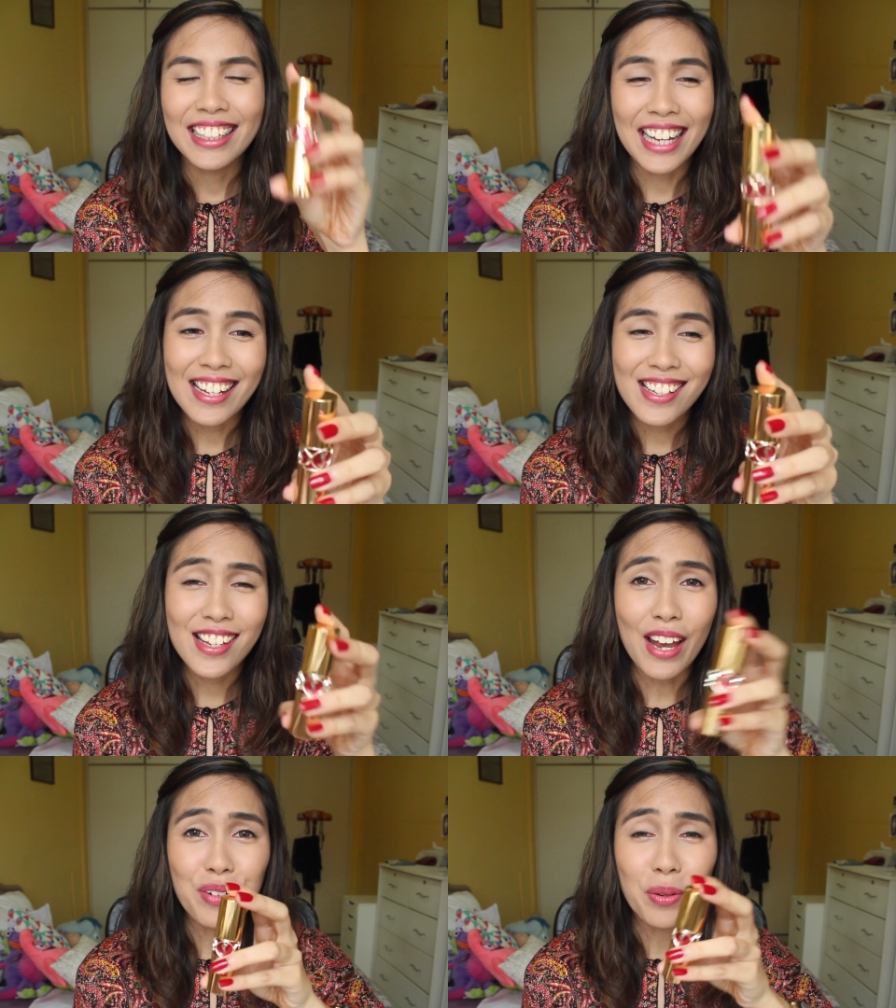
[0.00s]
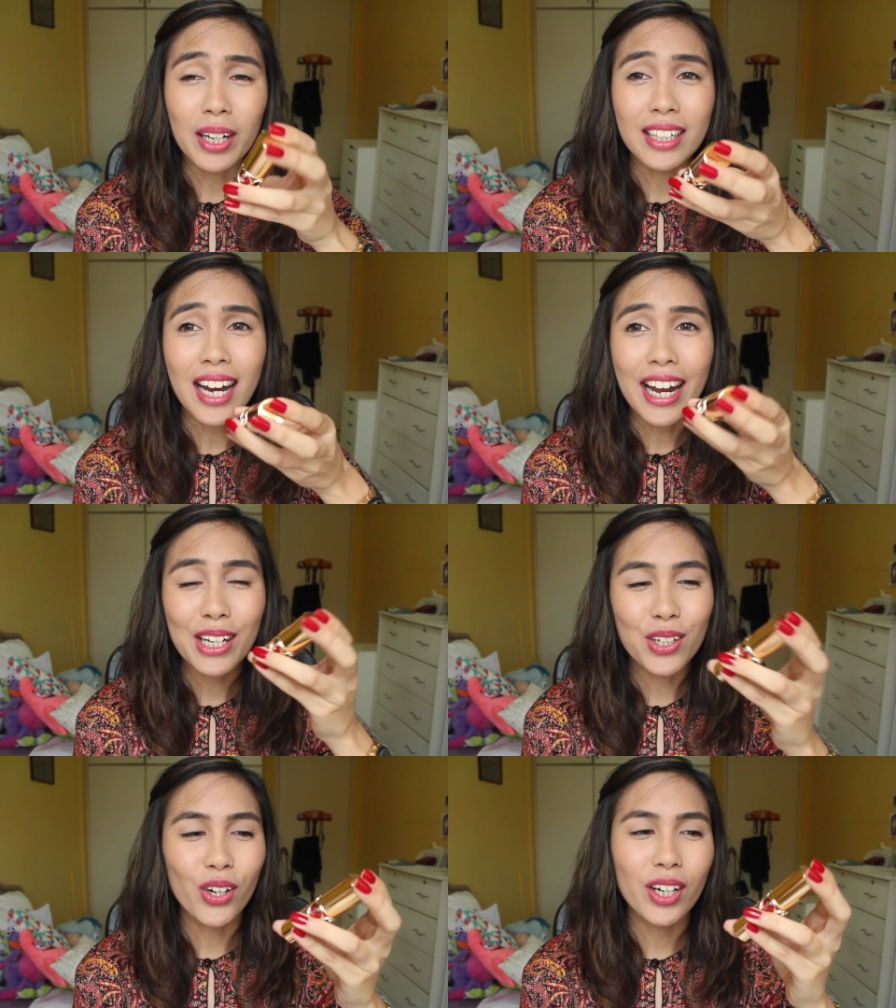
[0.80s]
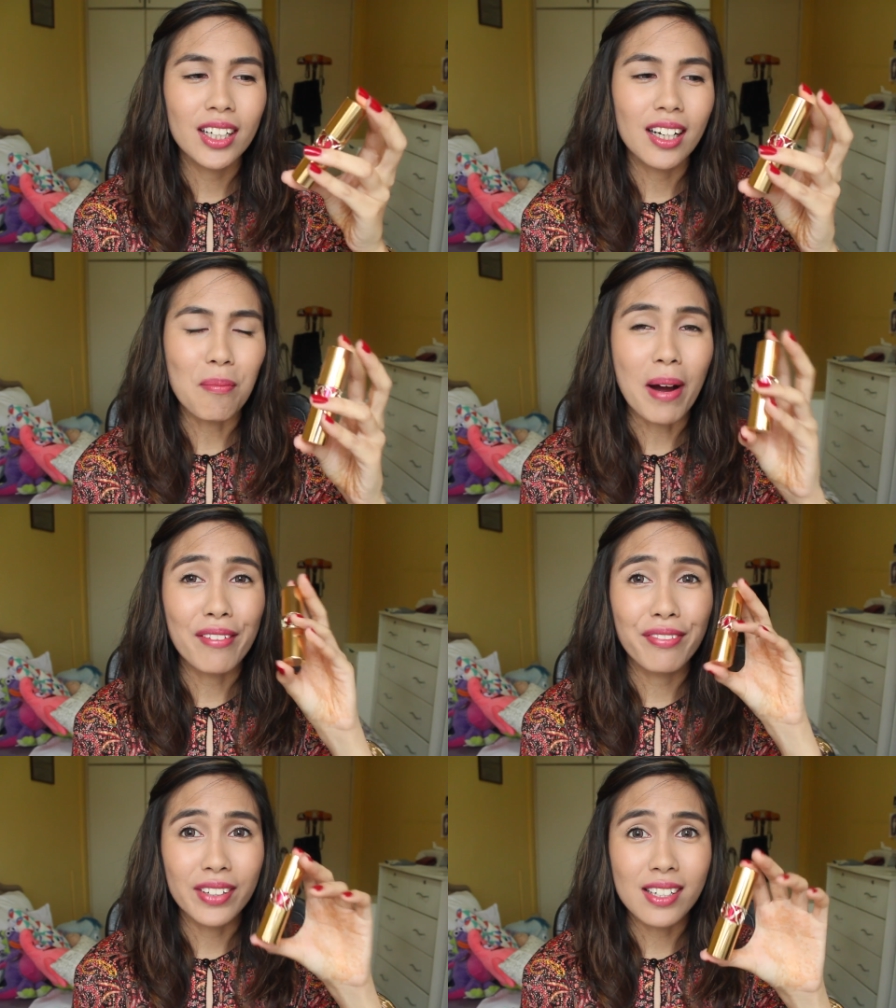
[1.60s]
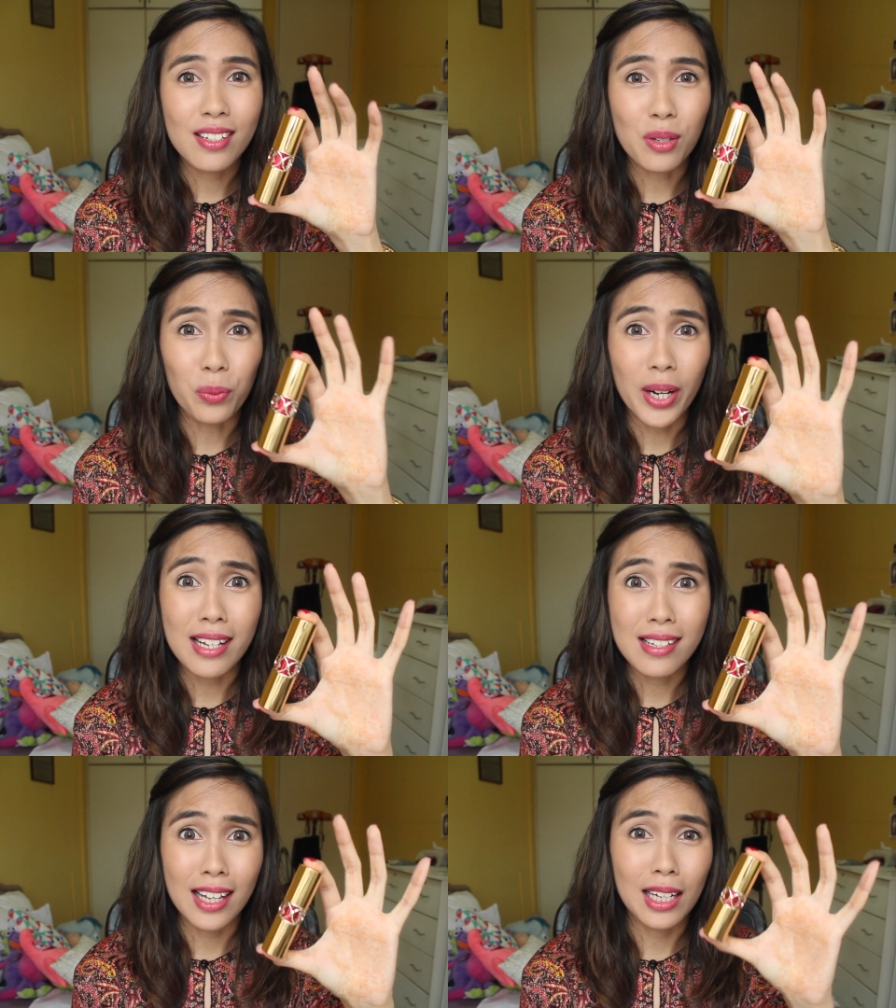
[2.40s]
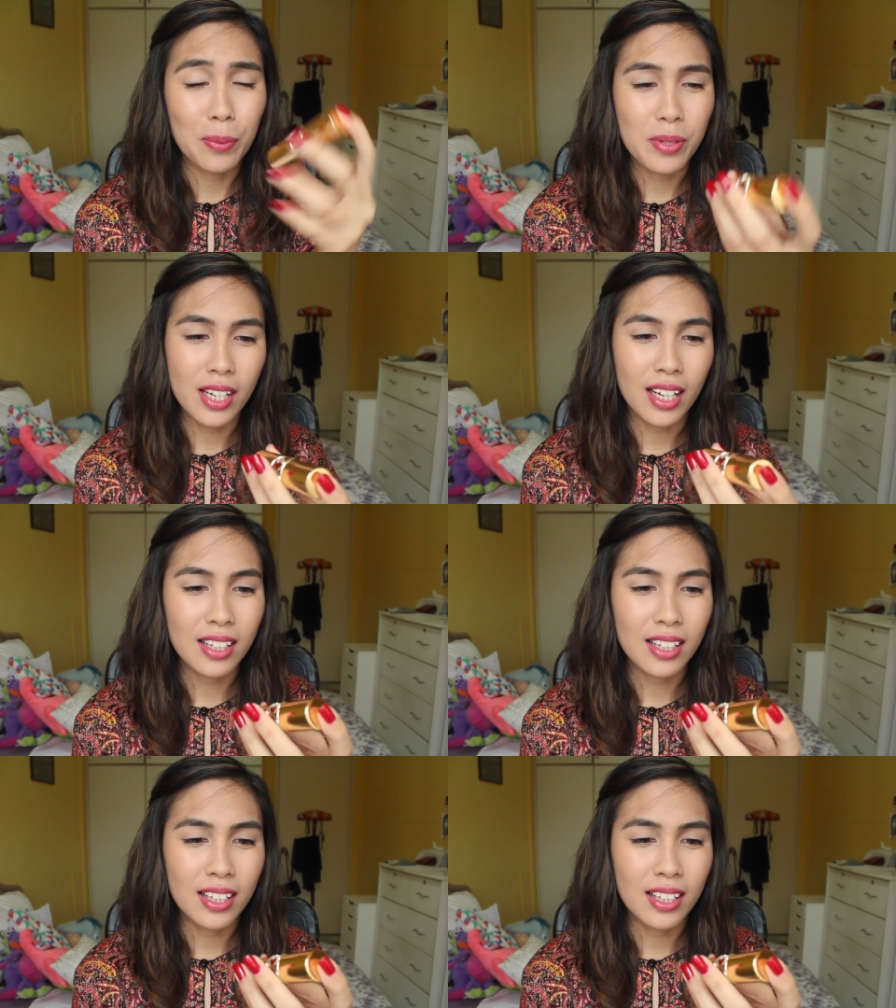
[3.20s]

Yes everyone, I got my first YSL lipstick.